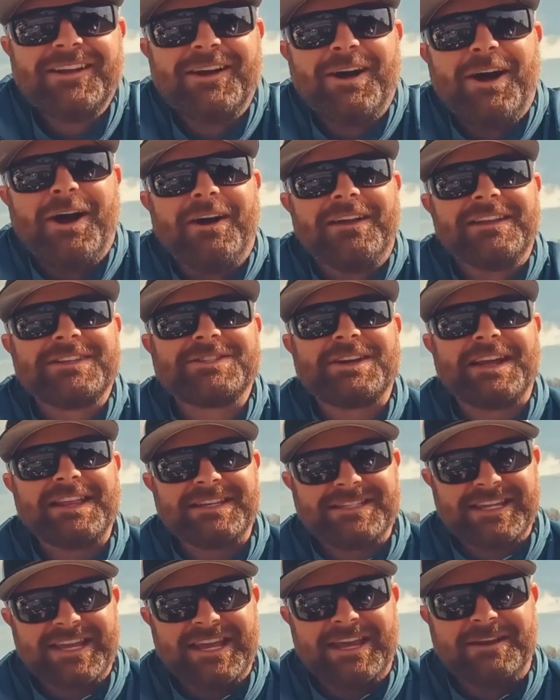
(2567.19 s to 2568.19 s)
All right, let's try
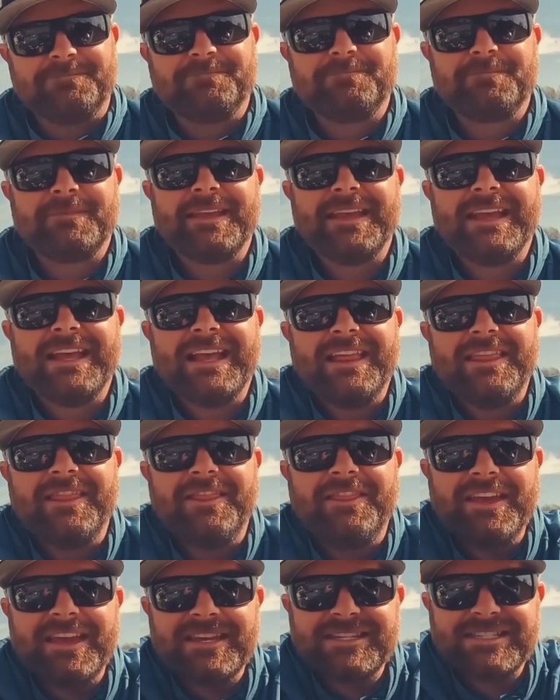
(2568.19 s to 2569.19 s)
this again.
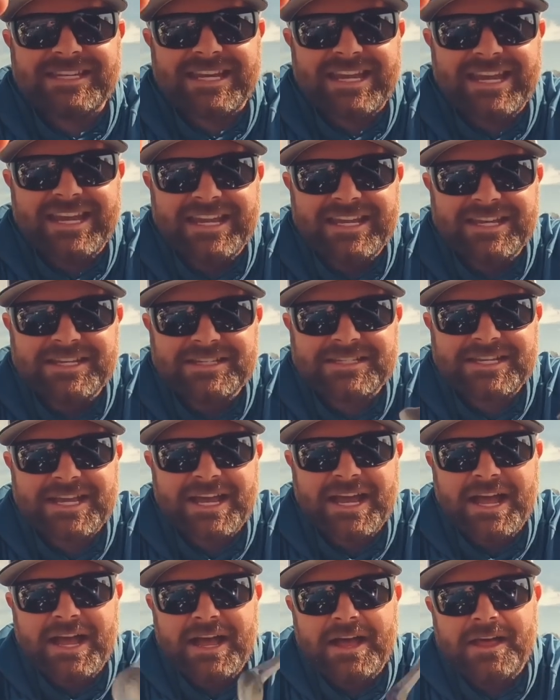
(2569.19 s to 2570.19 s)
This is
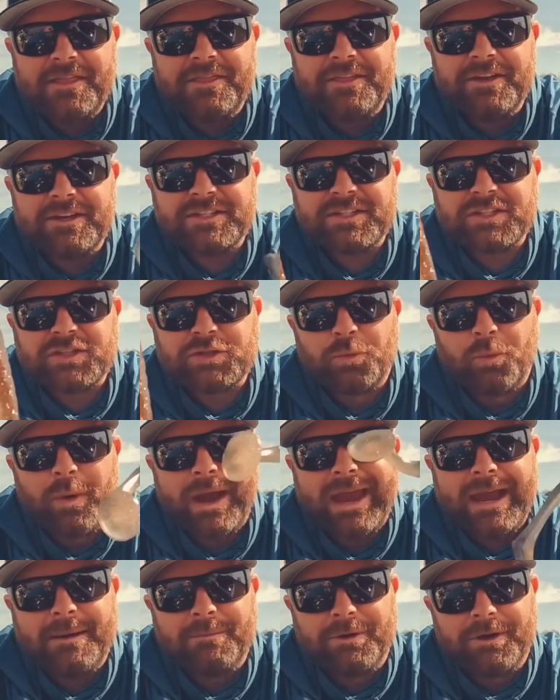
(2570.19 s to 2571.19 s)
the
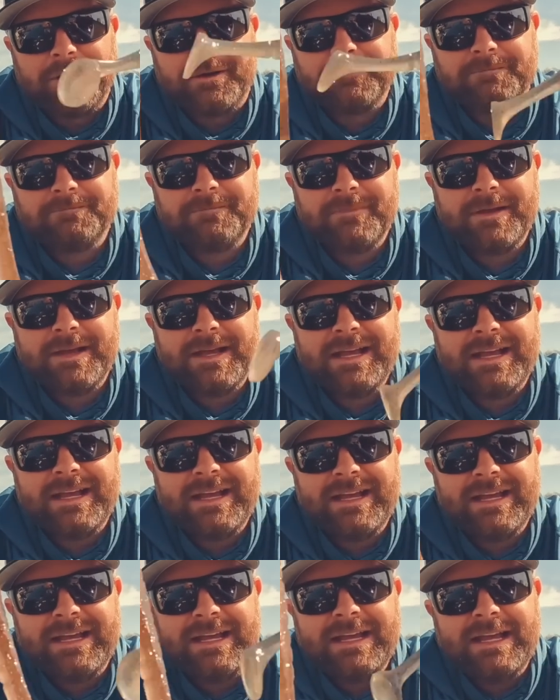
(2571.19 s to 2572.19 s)
Swammer.
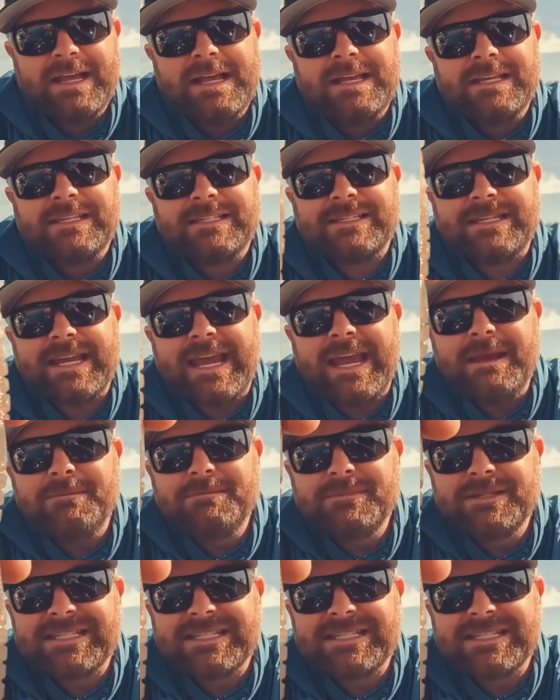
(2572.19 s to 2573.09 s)
Same